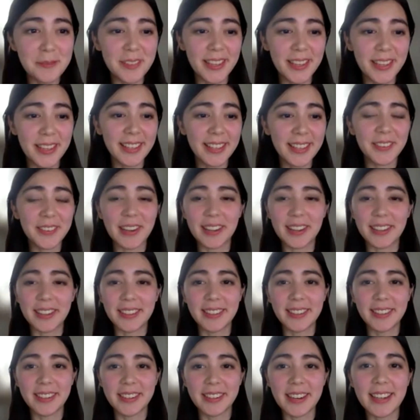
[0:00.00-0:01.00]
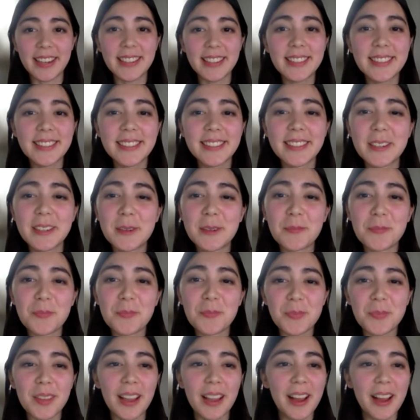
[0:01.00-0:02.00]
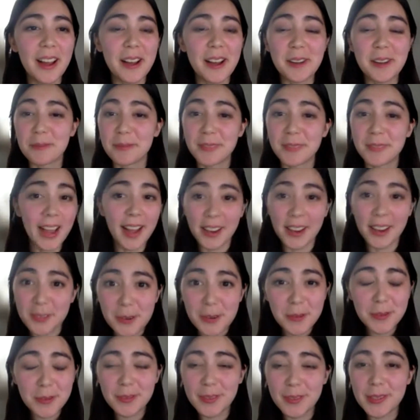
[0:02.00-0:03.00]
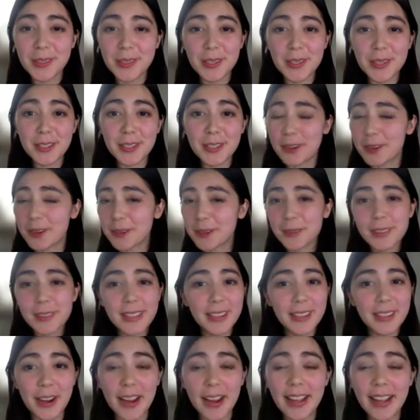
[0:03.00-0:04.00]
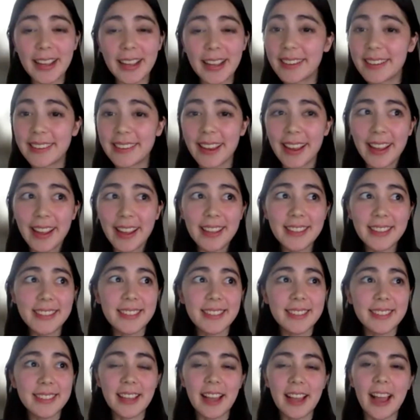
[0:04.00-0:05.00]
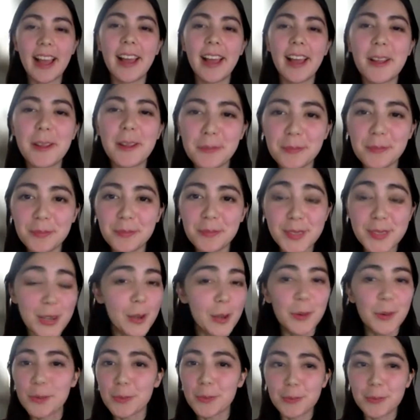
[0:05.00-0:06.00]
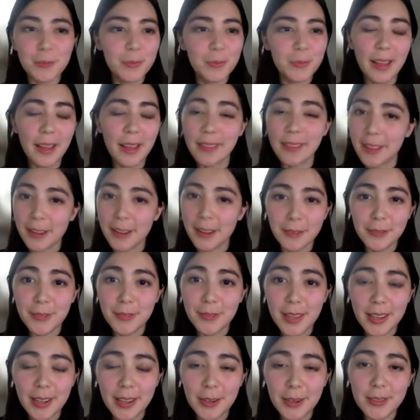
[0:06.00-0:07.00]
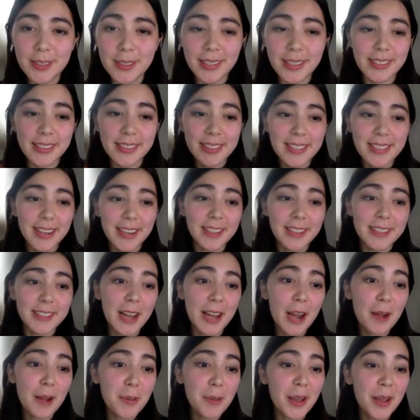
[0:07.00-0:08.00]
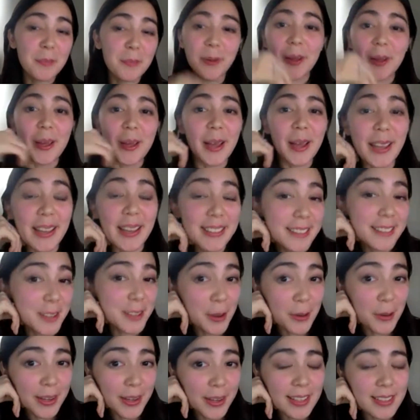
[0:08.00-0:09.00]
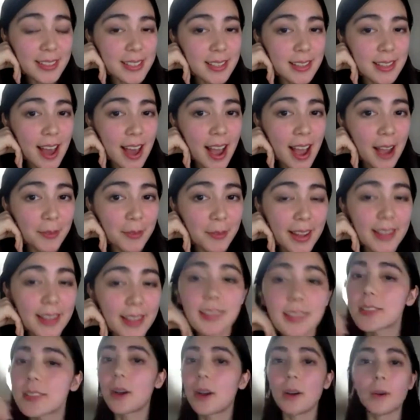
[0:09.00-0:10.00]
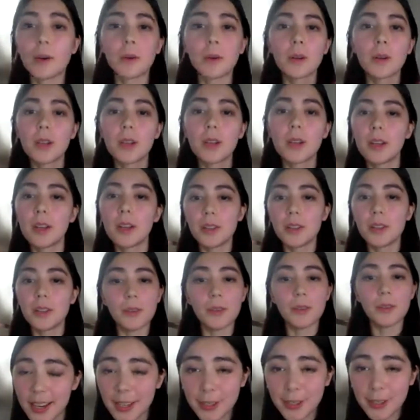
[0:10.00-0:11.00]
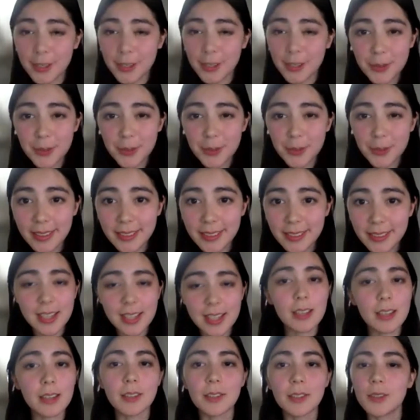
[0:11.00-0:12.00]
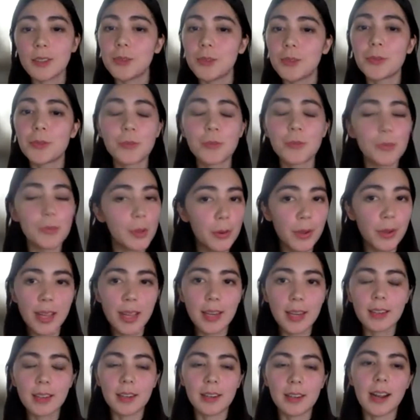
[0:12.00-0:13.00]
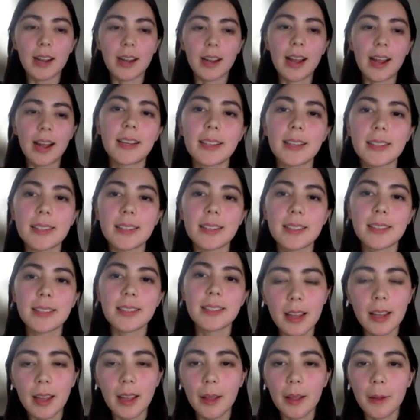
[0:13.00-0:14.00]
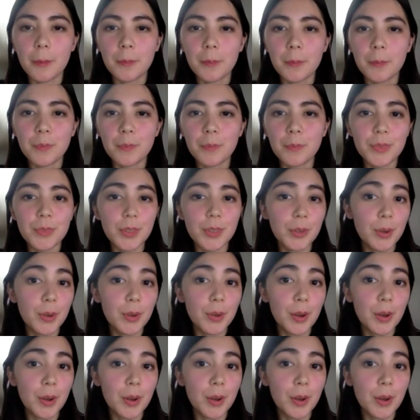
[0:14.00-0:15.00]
Thank you, Helen and Chris. Yeah, no, those are all really great. And I guess so I love that you said to stay on topic, but I guess going into that, right? So you've decided to write an LTE, you've located your guidelines, and you